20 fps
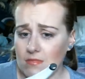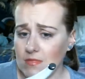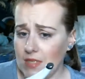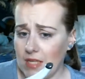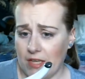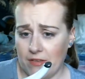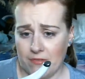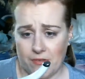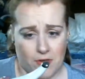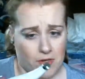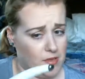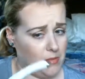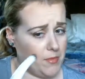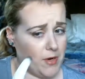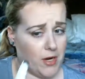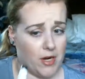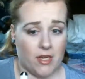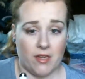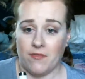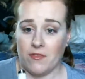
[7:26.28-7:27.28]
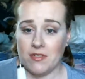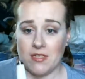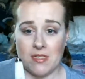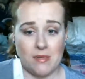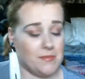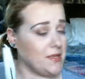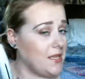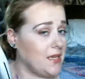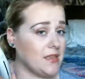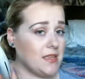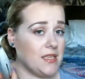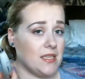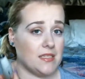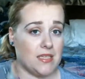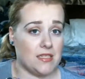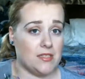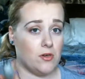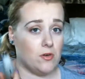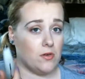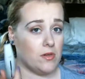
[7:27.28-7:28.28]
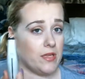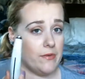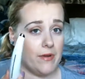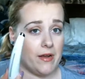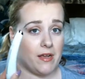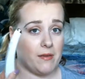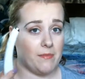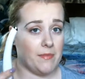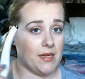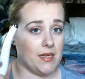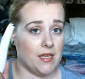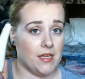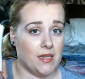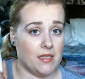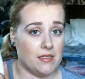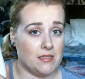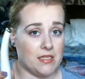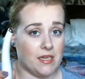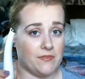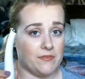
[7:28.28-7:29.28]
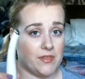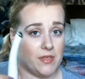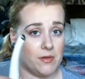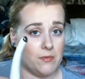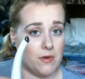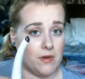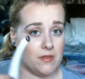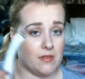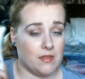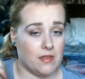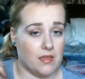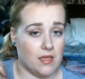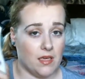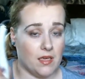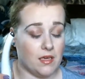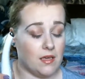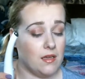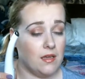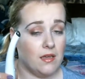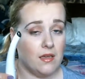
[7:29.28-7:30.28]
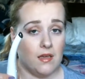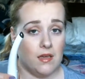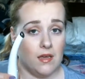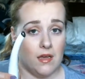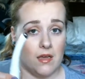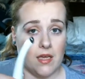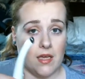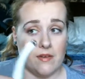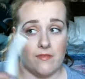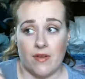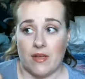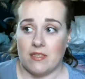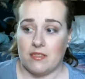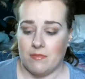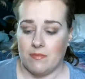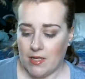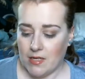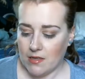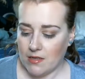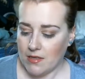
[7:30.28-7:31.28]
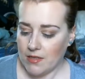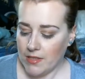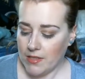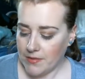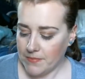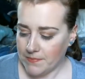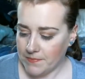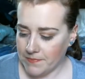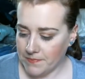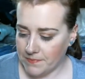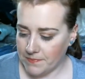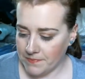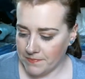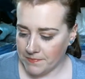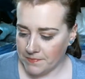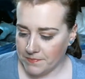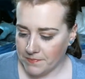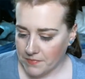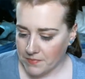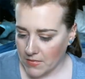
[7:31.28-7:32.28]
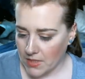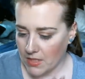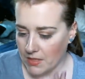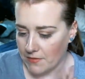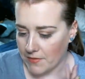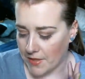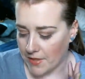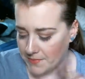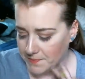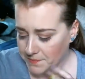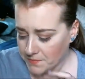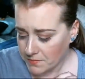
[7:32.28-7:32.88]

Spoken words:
If you're in the market for something like this, I totally recommend it. It's definitely worth the investment. All right.